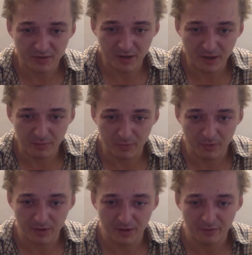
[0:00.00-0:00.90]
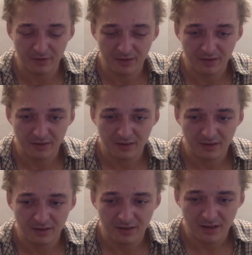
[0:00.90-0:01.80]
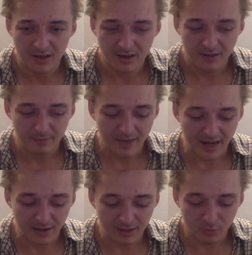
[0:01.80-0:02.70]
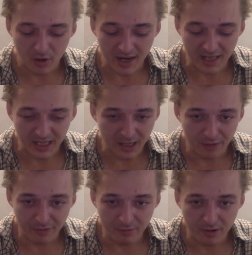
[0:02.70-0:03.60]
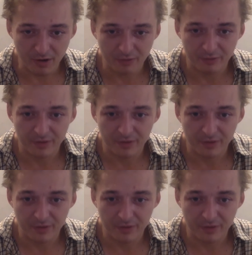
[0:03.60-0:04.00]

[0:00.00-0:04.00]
of time with one another. And what is love apart